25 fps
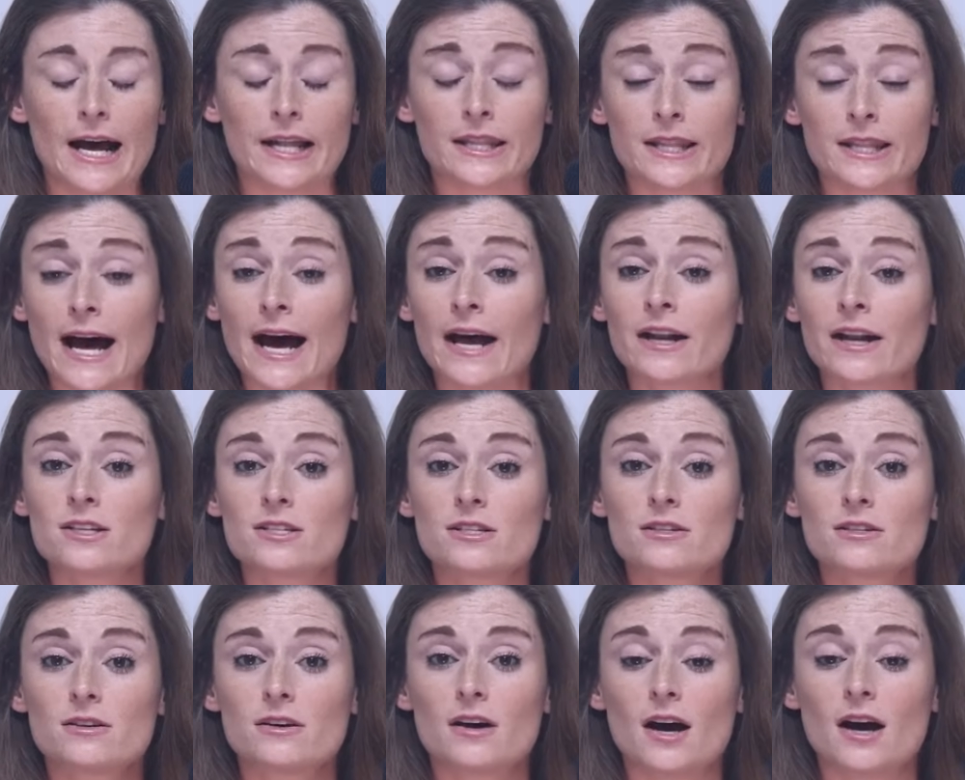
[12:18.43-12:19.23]
And
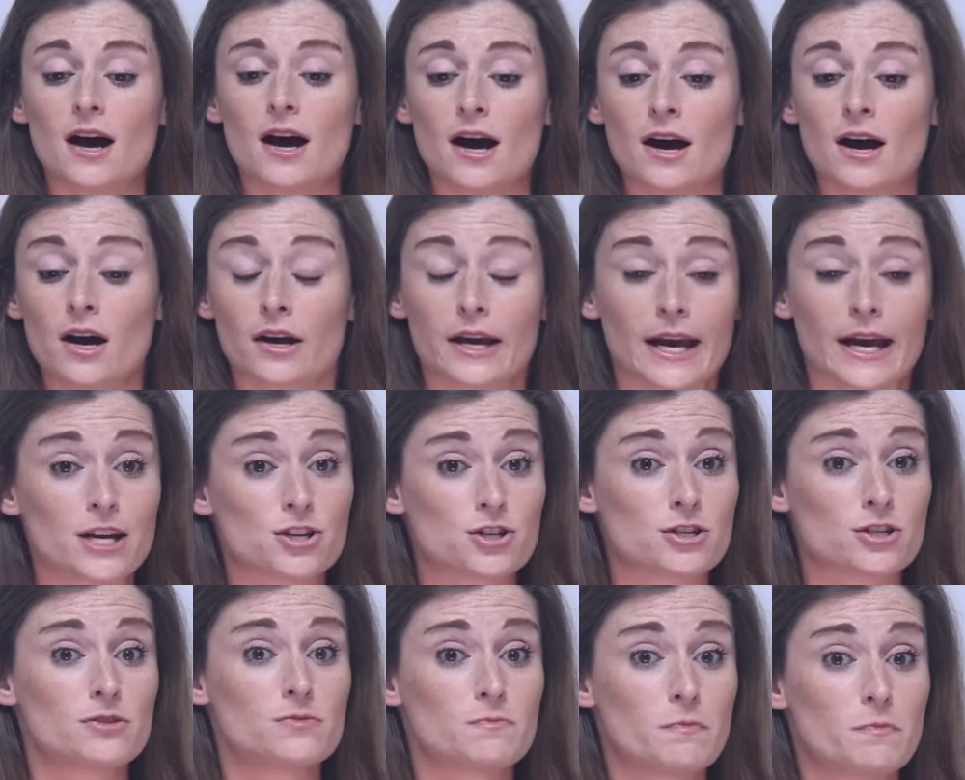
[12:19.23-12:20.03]
that
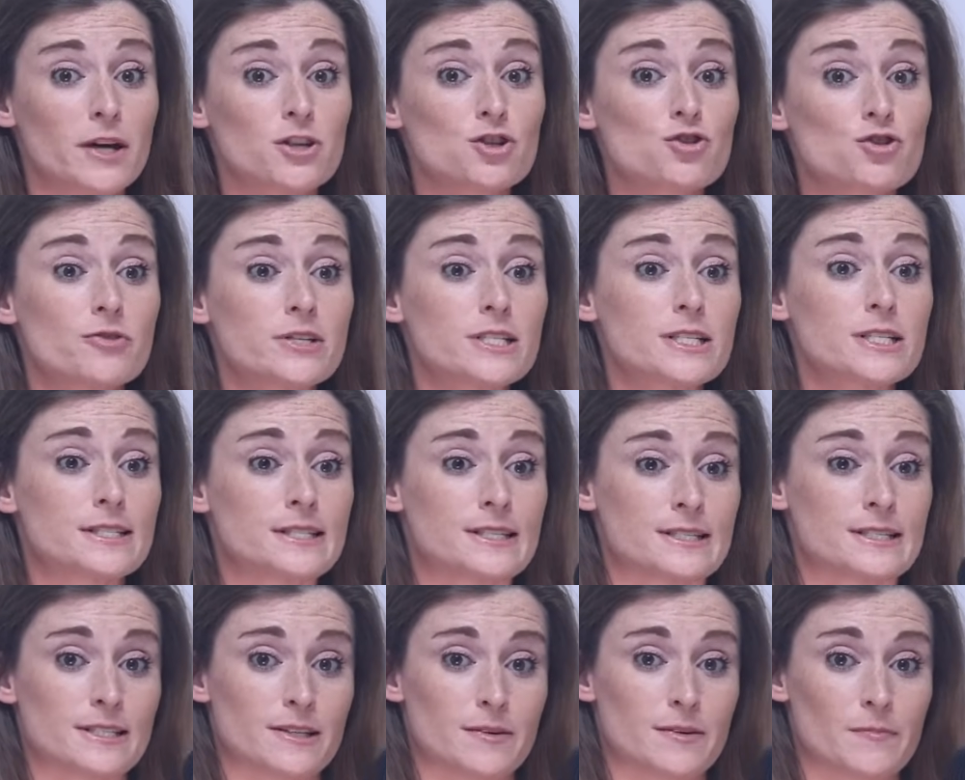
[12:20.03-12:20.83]
occasioned much
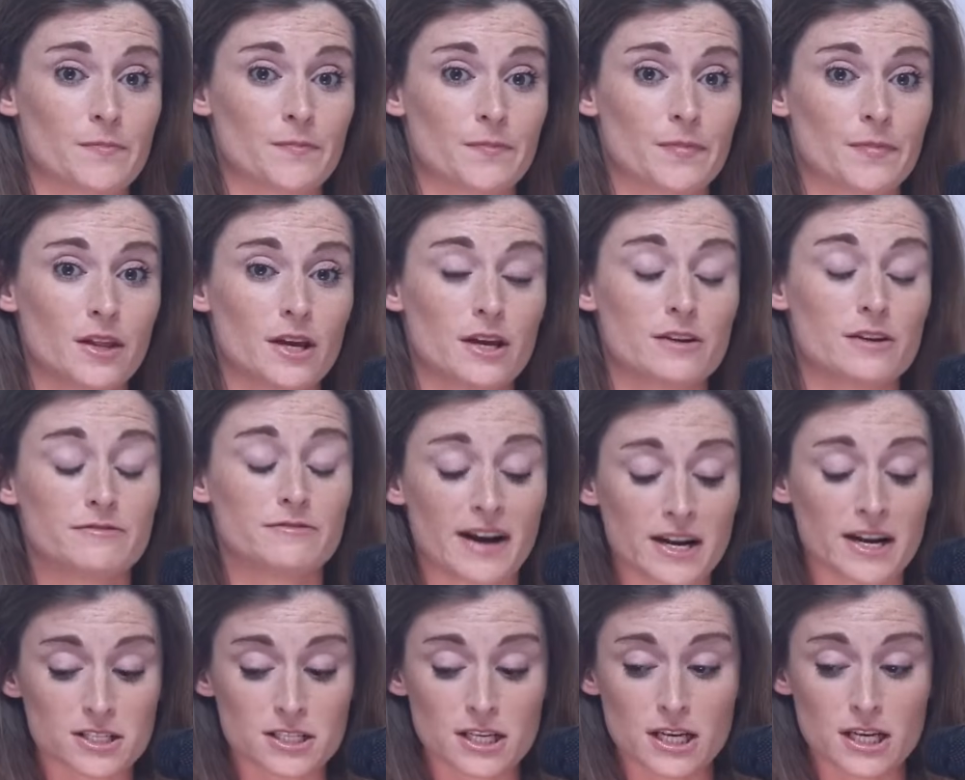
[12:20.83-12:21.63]
criticism, in
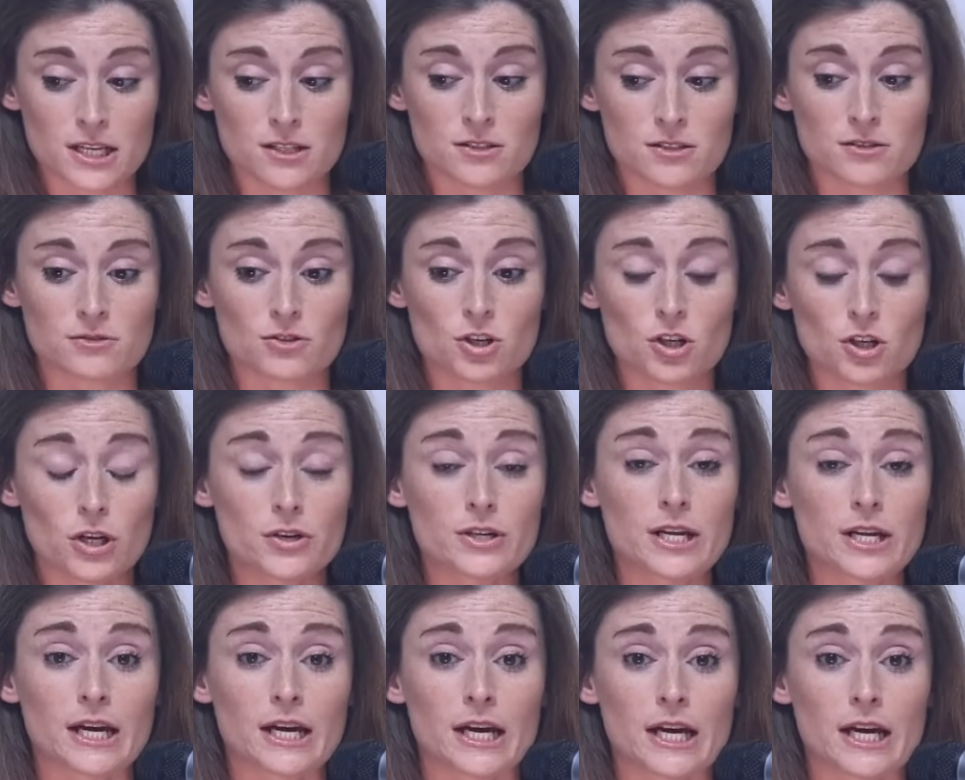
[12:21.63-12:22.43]
fact,
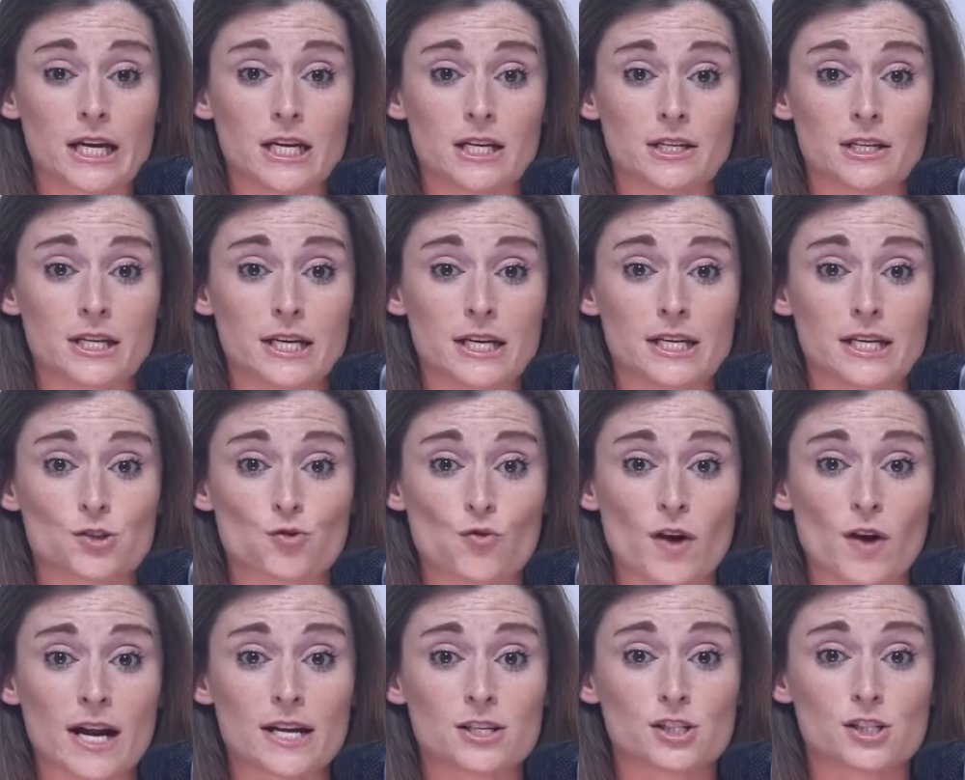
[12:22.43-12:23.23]
including in the
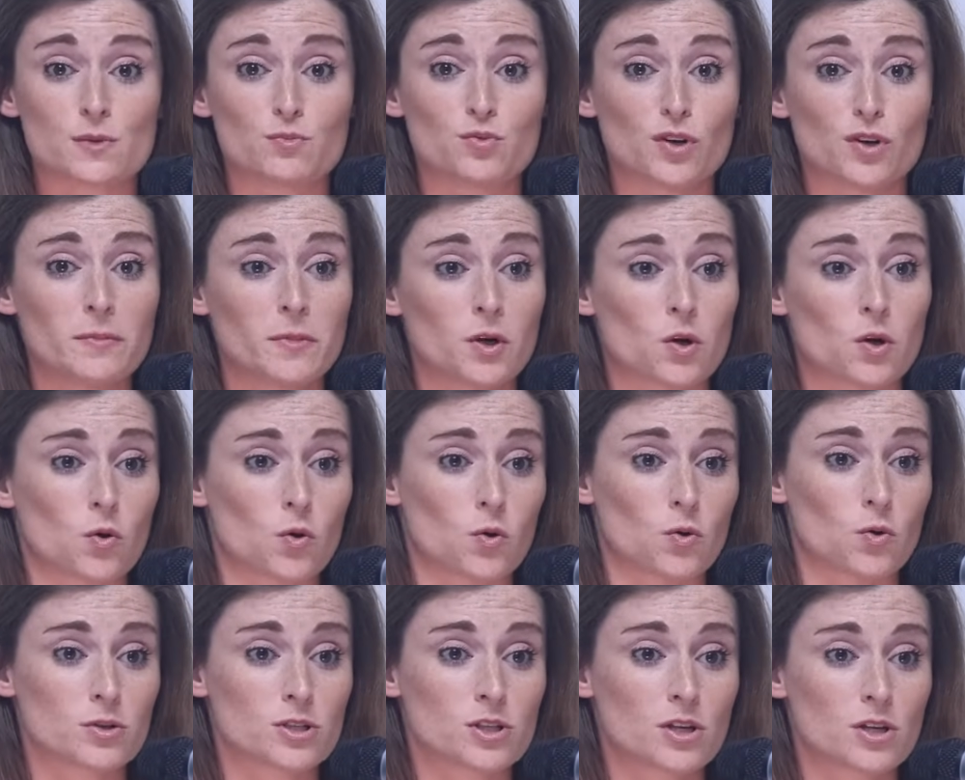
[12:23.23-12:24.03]
Israeli Supreme
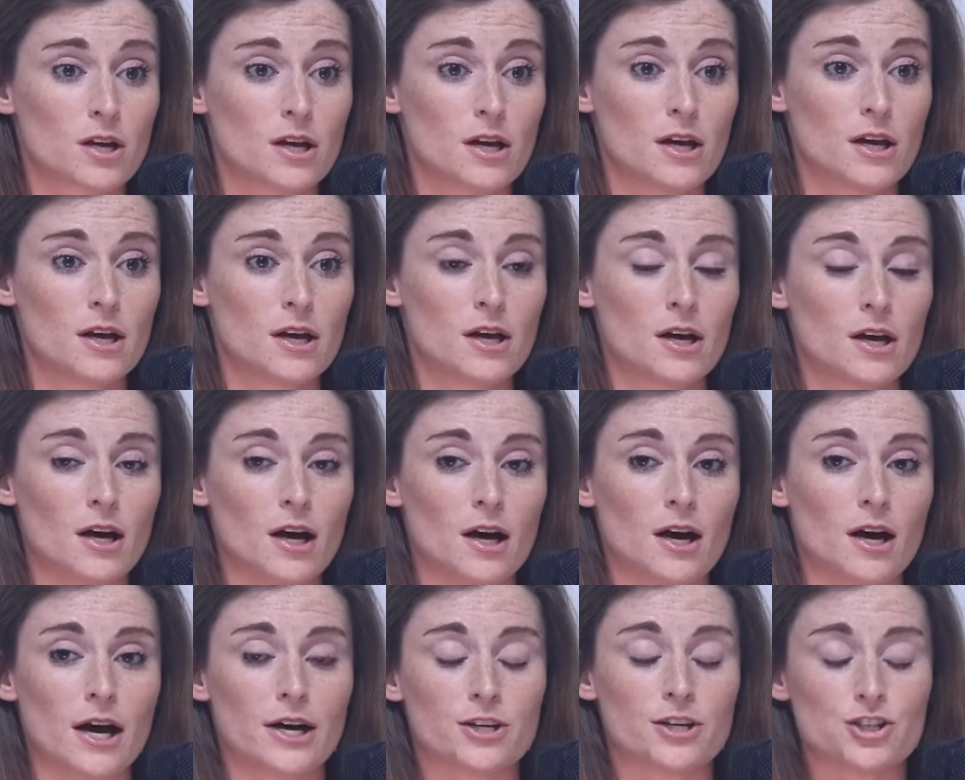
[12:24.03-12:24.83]
Court,
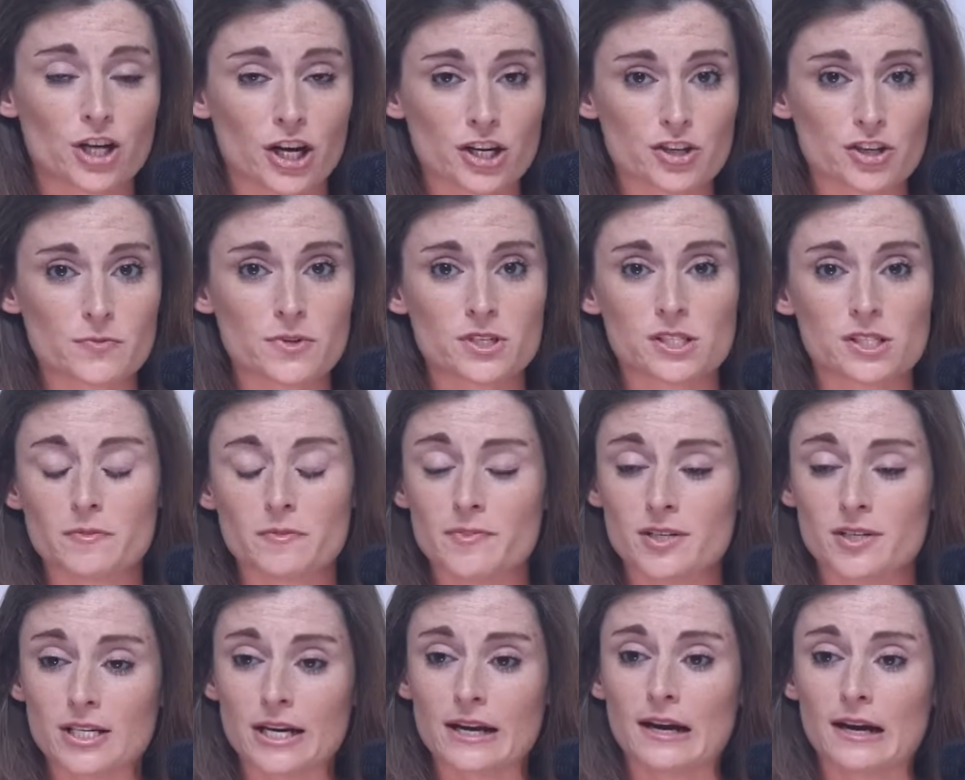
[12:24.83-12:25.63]
a judgment
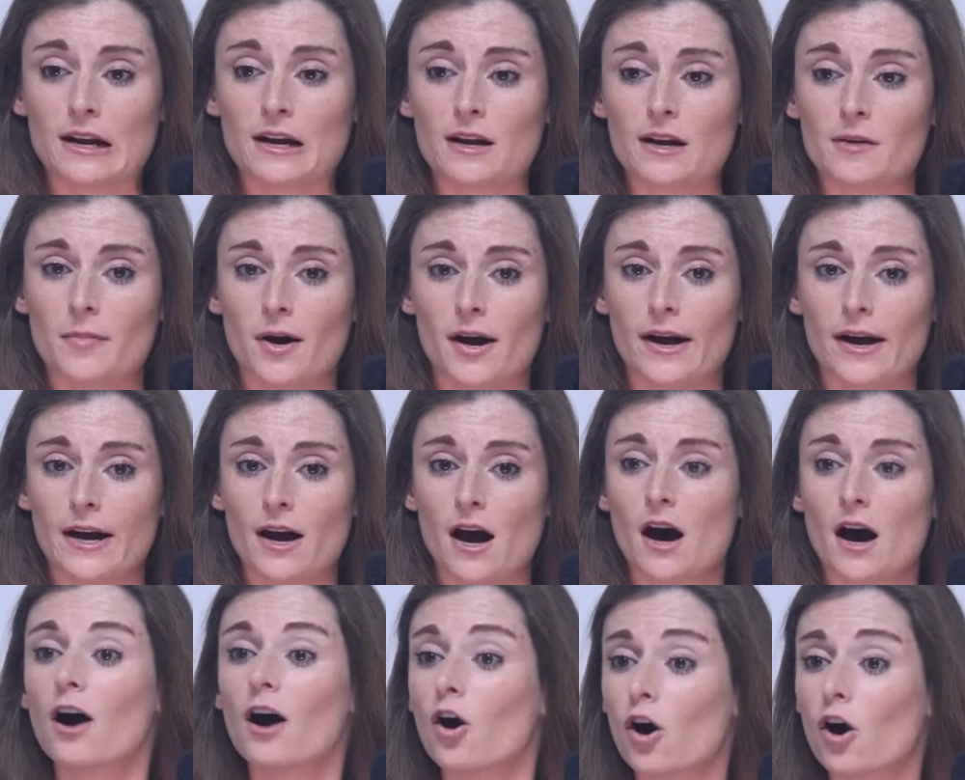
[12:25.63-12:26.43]
in particular
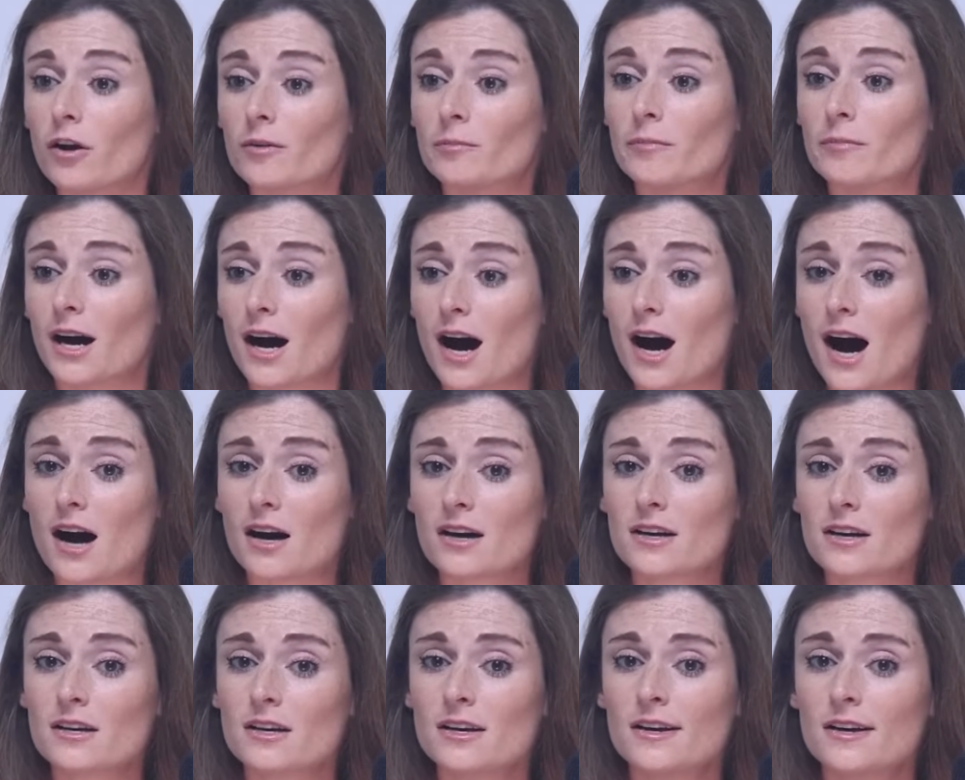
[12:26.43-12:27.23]
by Aaron
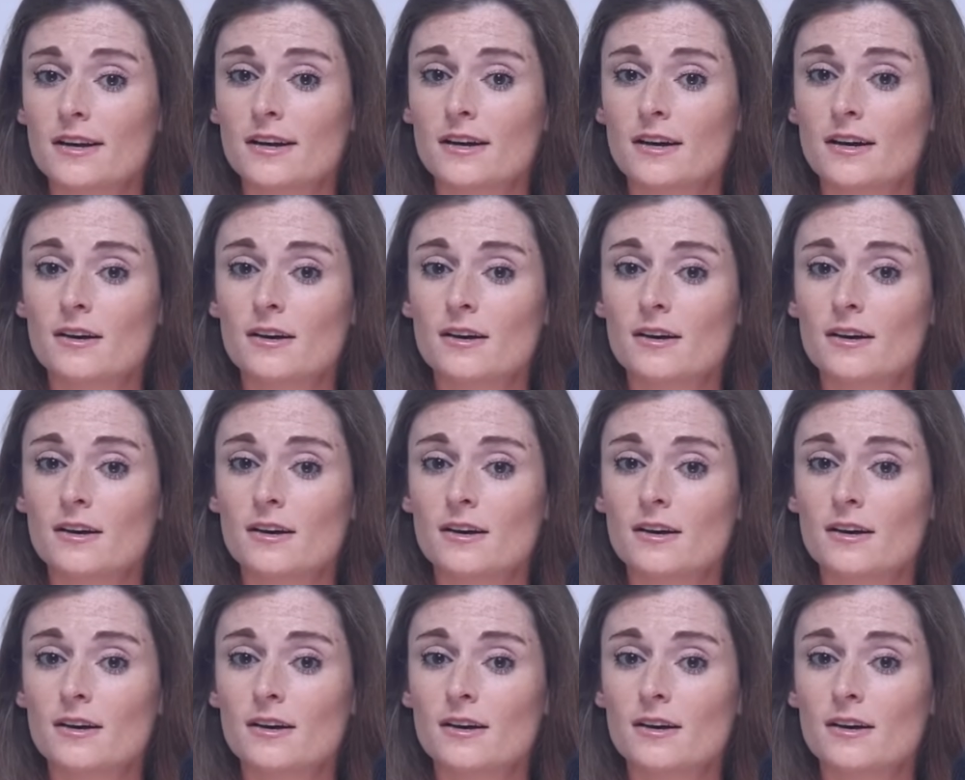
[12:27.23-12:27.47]
Barak,